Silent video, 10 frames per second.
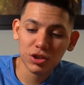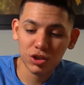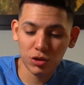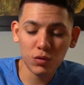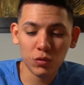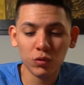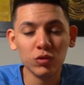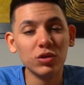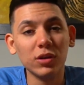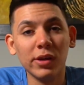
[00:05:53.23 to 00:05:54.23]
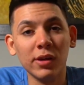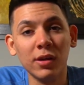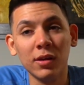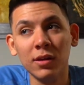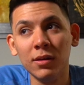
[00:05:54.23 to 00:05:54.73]
shoes
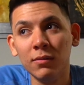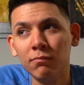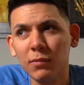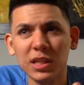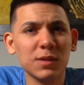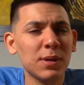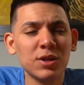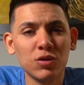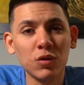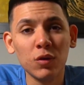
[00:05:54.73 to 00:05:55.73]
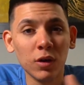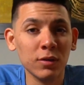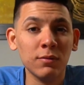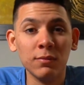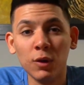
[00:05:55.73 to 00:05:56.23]
in a special
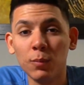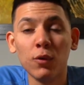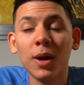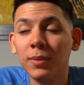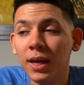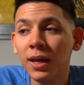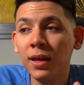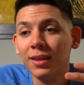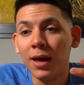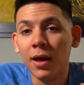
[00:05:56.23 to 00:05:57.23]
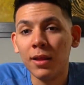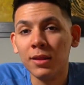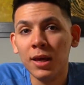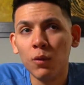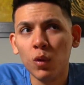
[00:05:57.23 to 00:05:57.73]
on the Prime Day that
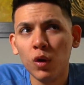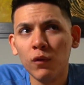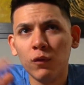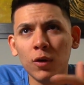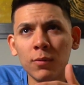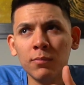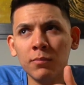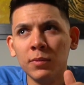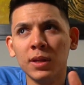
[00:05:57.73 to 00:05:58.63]
they were from